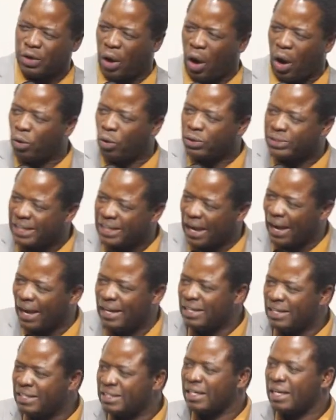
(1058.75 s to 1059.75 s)
You are
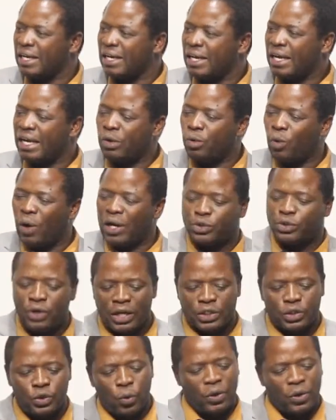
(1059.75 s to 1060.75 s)
ordained in what you
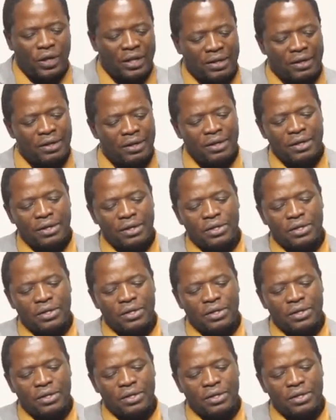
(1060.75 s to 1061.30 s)
are doing.